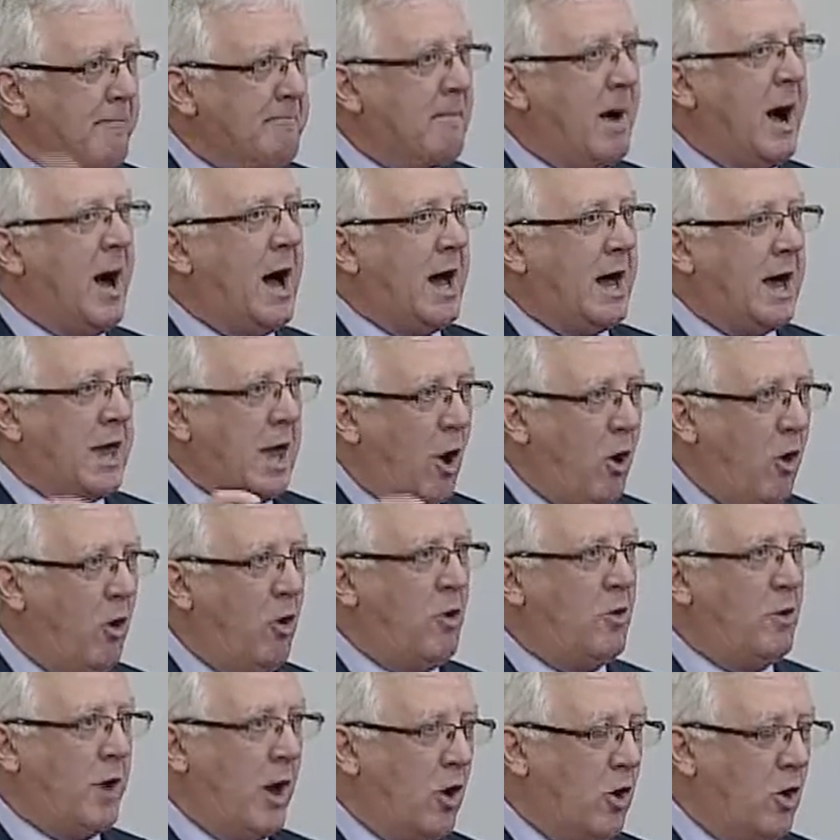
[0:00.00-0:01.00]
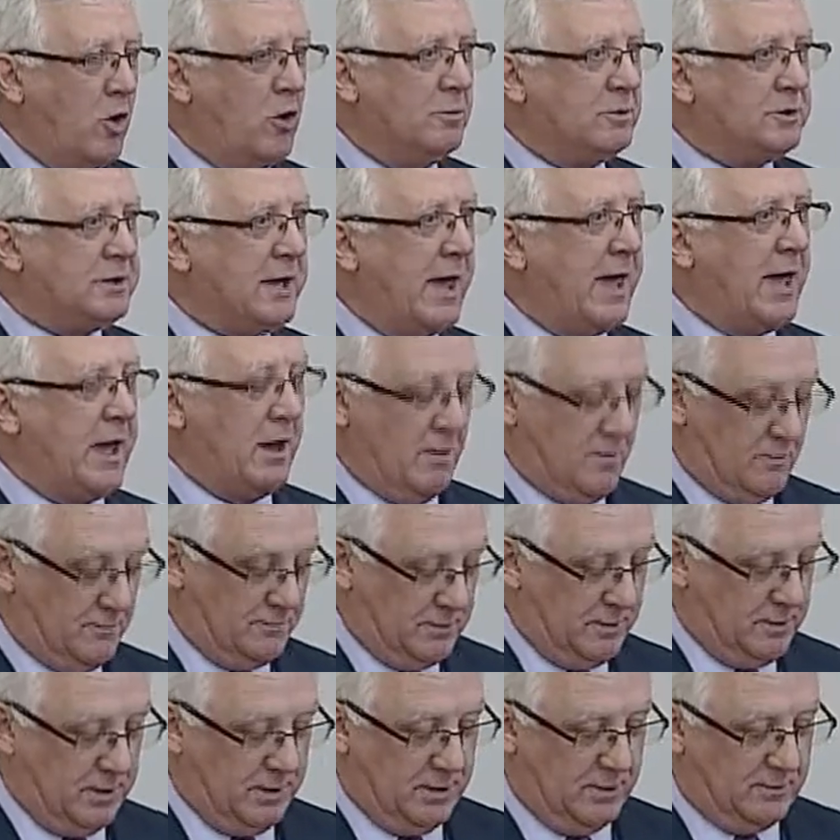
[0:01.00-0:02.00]
my own
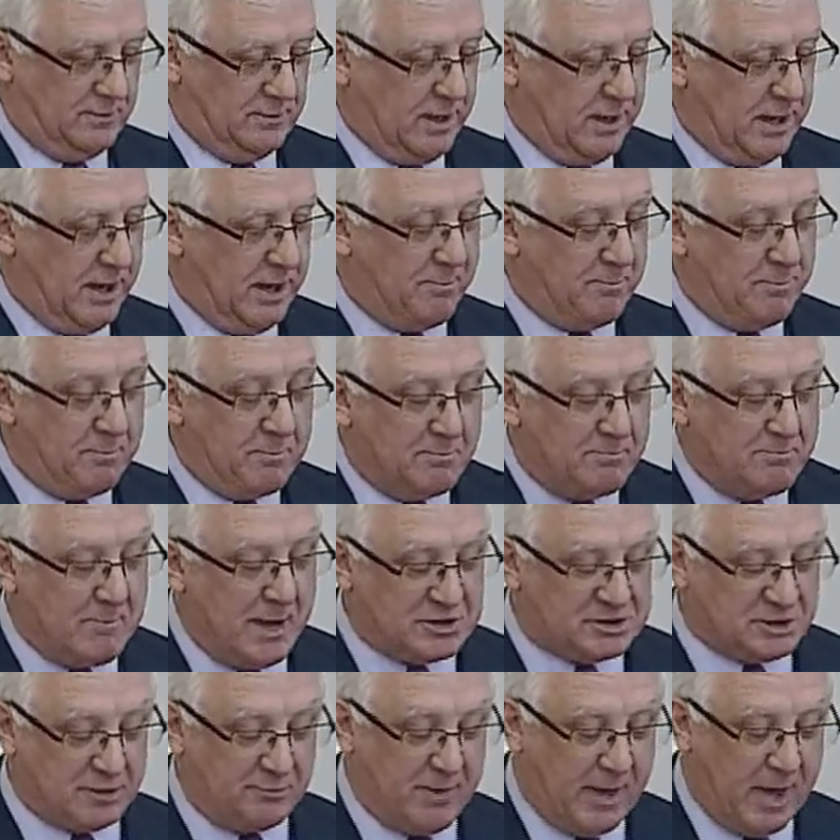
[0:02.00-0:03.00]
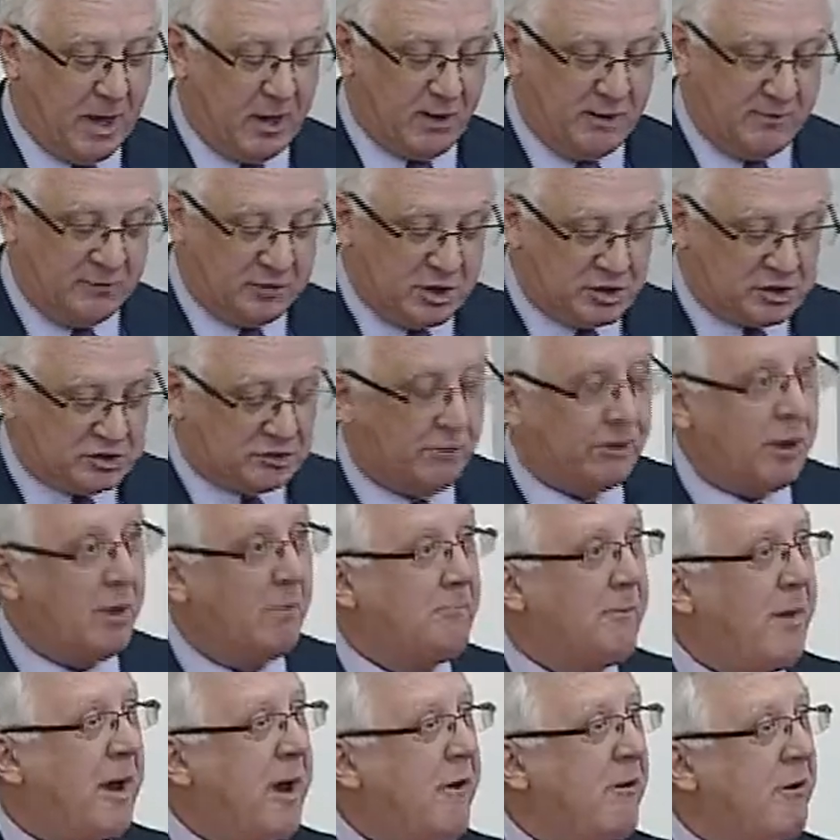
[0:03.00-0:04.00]
hometown, the municipality of the District
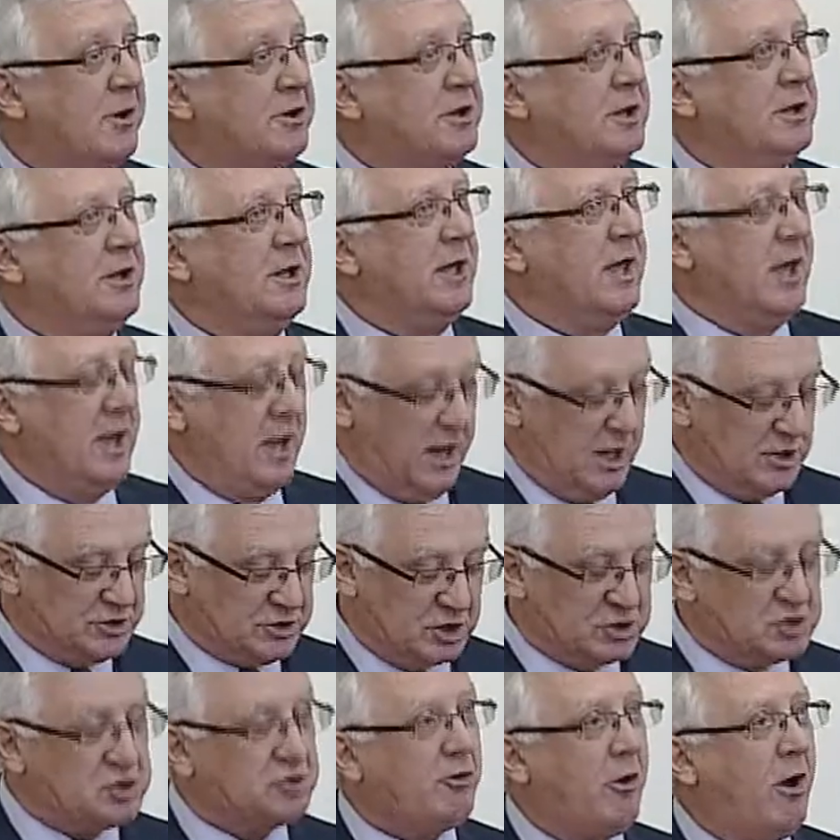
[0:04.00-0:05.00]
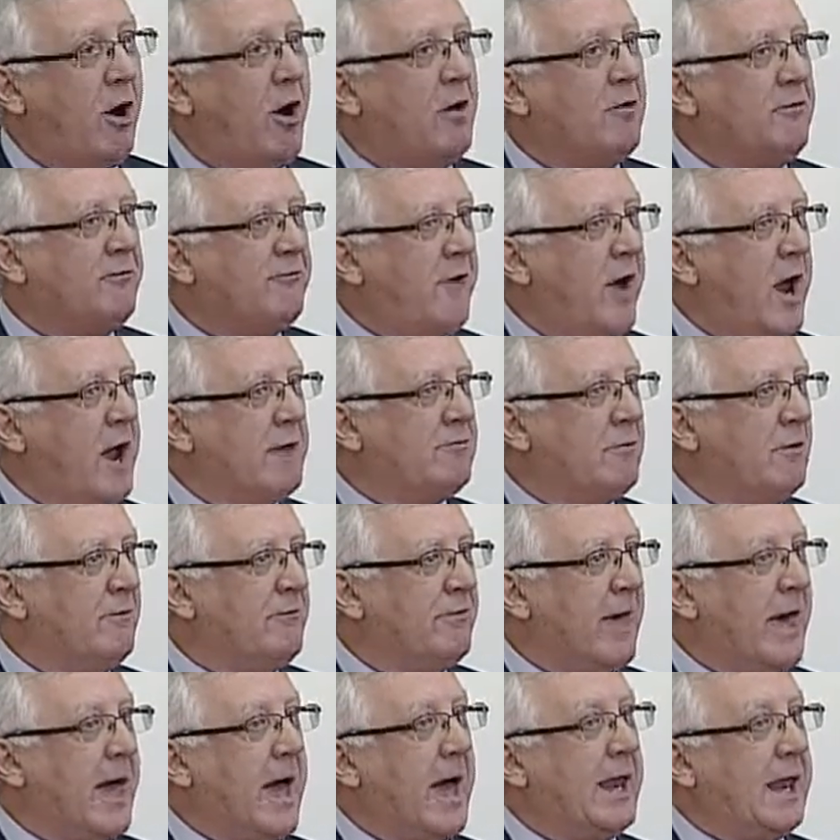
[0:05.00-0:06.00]
of Barrington, is in strong favour
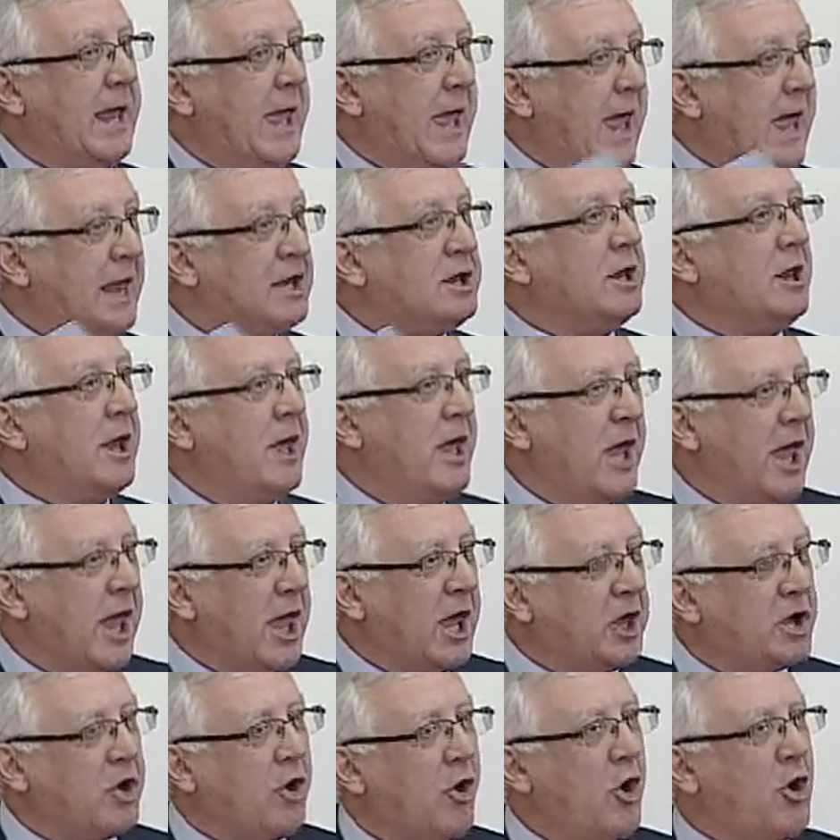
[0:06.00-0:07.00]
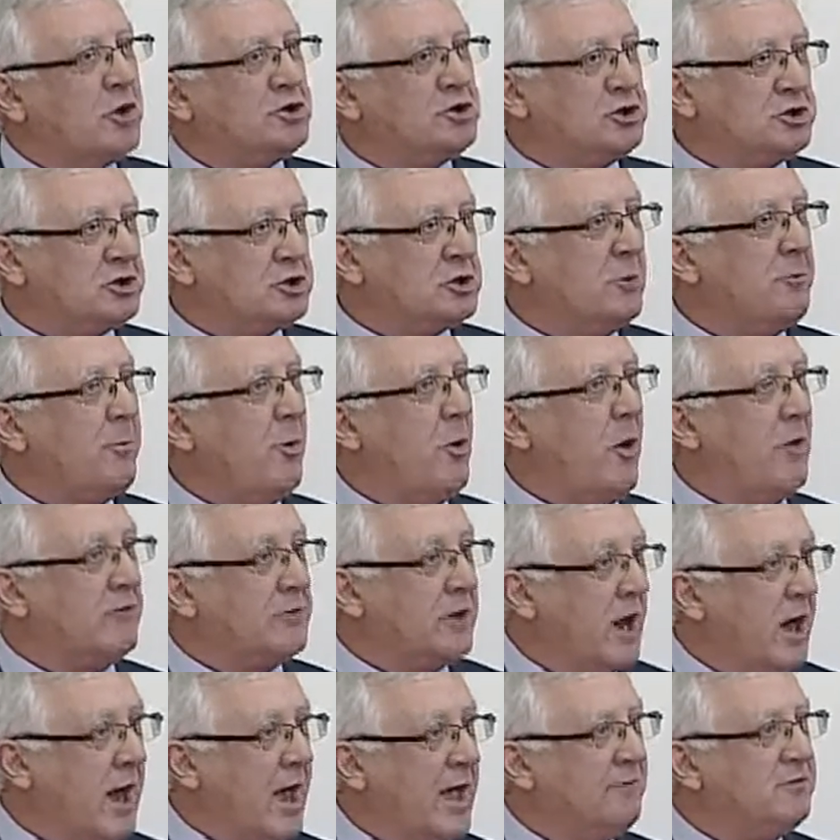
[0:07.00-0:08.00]
of that and encourages the
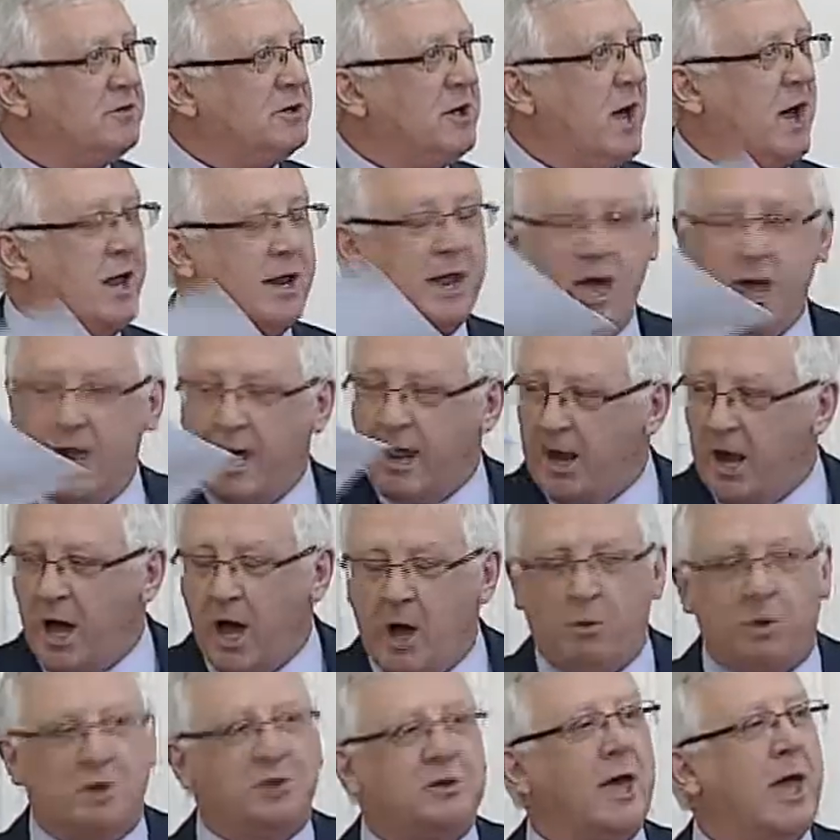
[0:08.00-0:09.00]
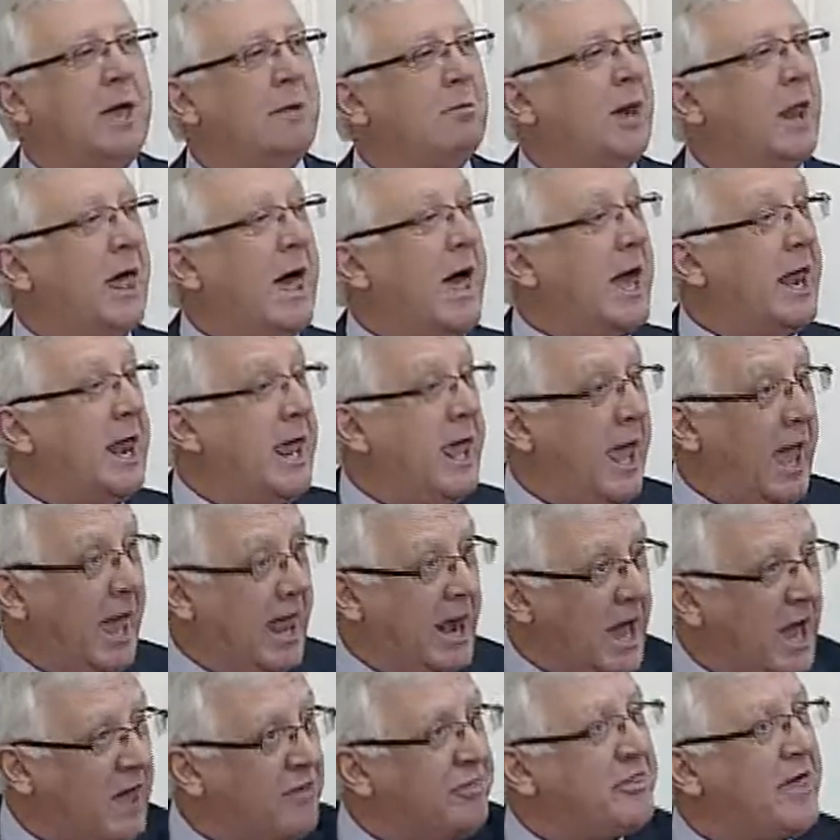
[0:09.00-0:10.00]
support that I have done, and I will table that.
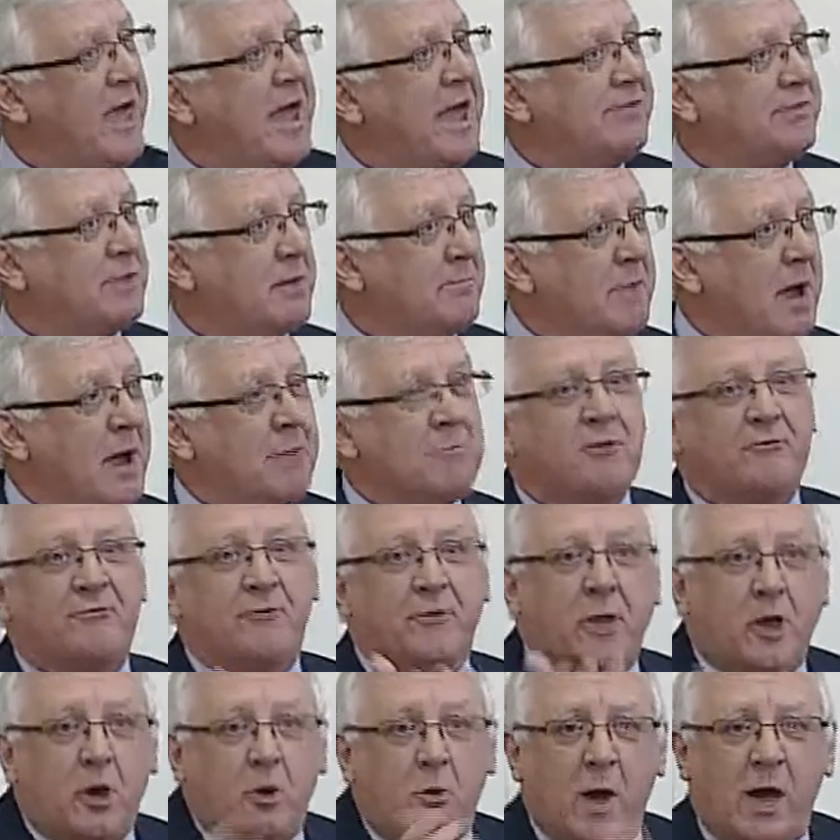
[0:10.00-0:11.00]
And I thank the member for the